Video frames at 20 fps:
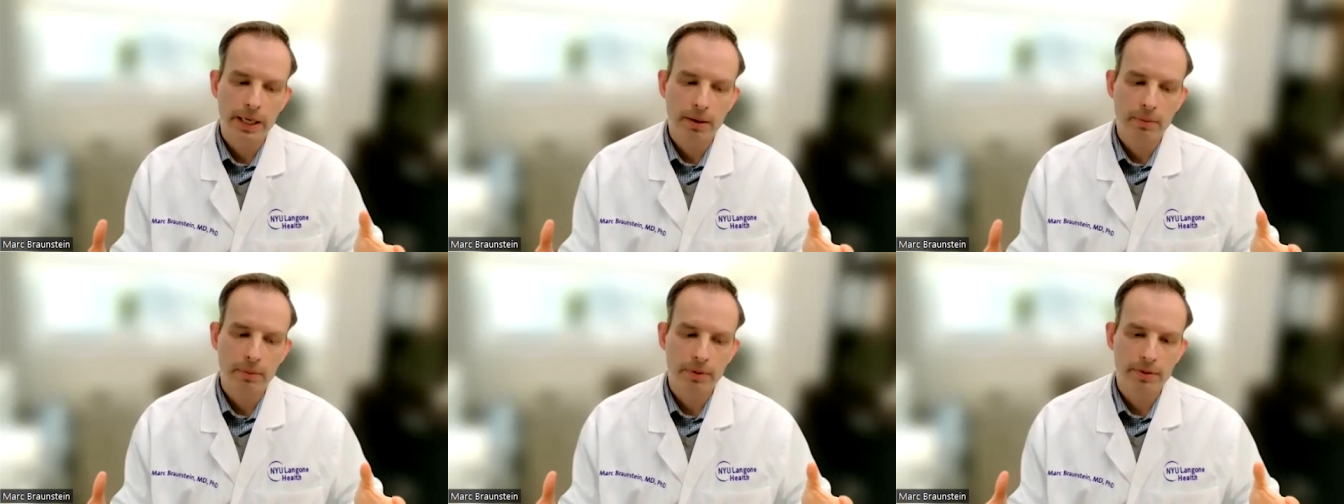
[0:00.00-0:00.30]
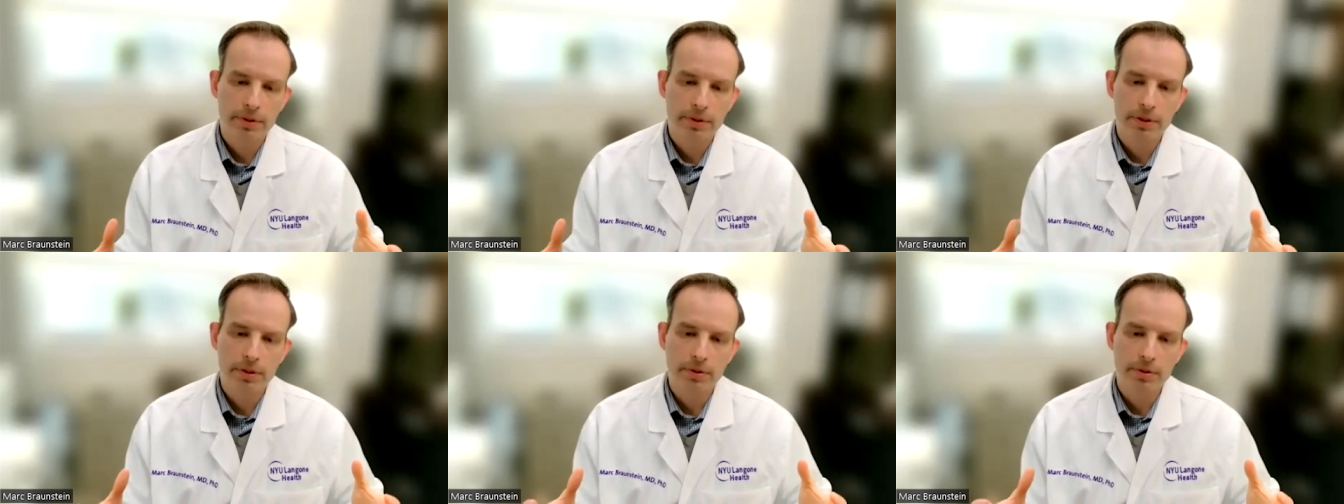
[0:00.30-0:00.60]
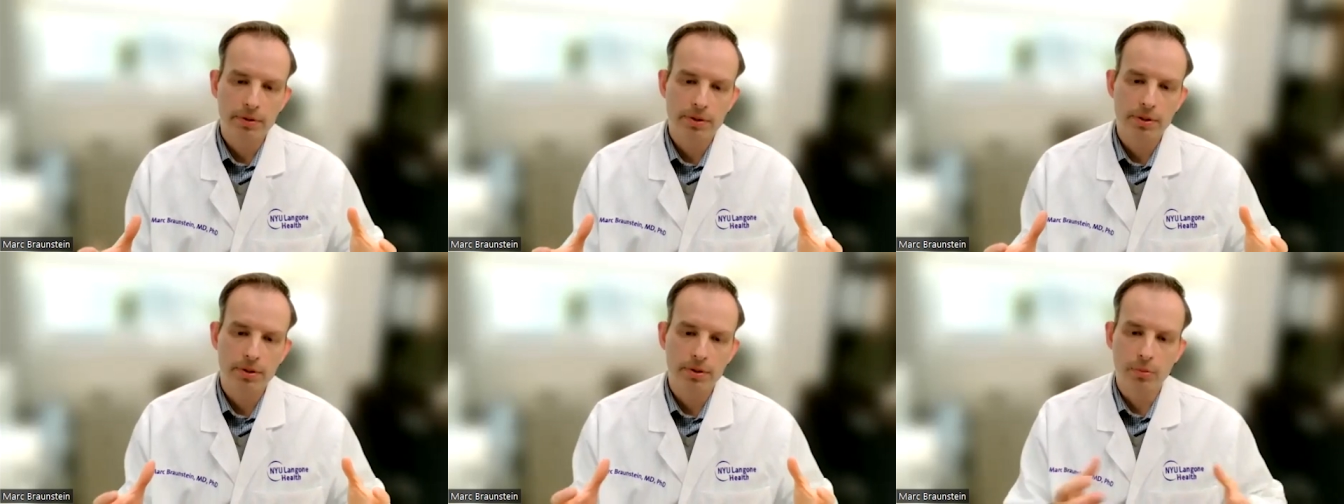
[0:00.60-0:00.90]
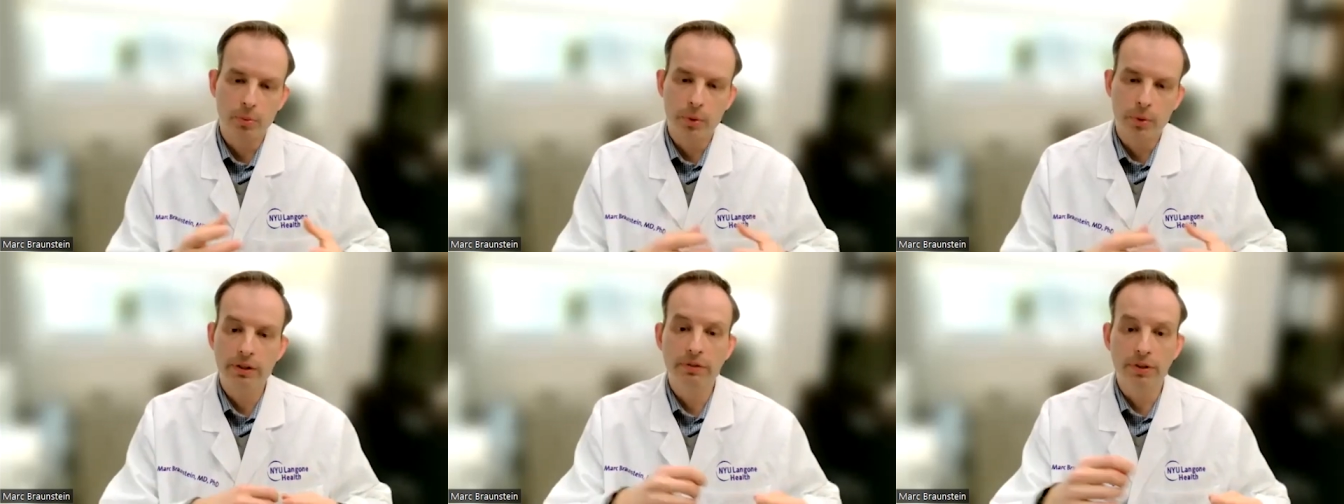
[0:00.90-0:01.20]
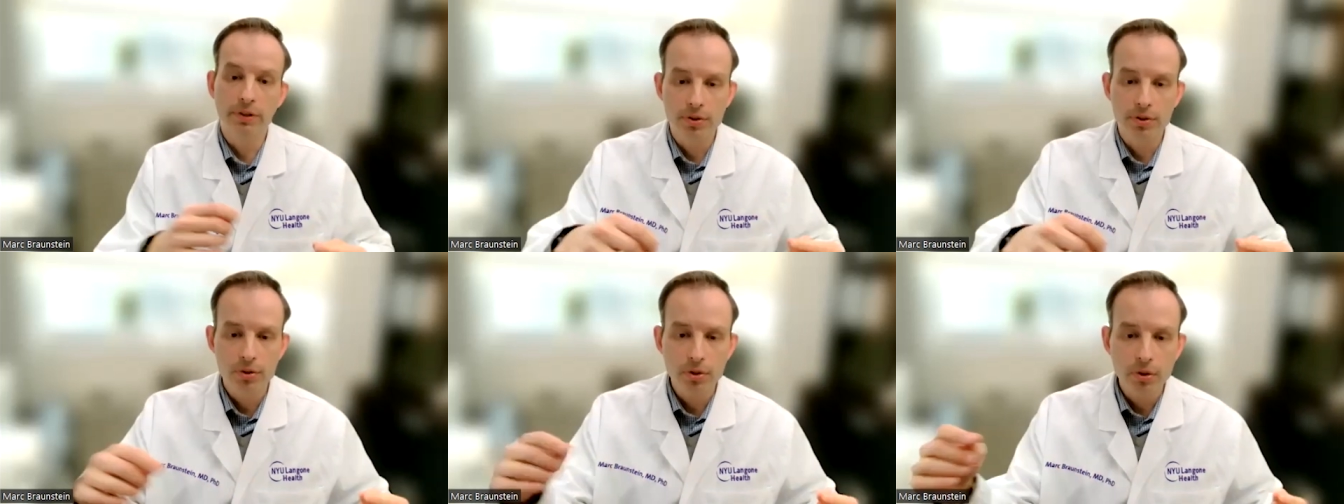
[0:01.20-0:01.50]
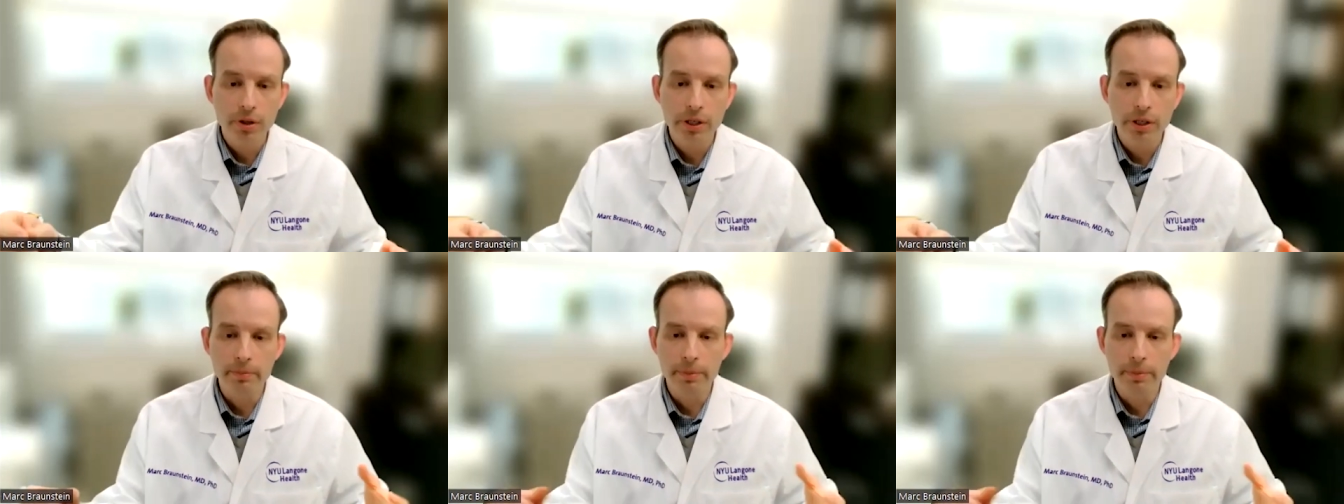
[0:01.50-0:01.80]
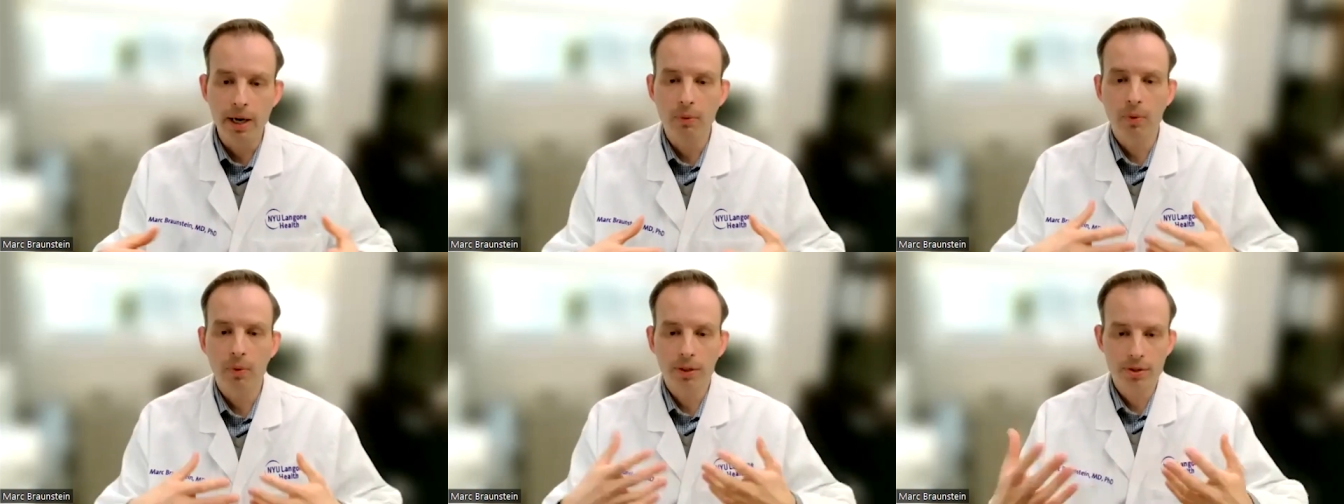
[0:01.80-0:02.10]
able to weave a story
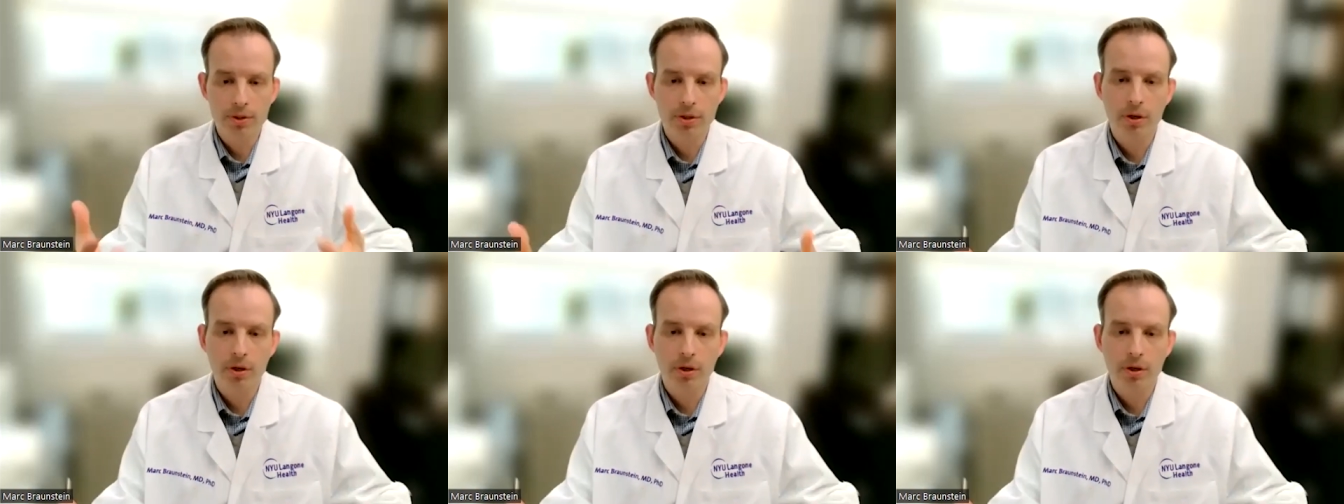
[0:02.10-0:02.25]
about what's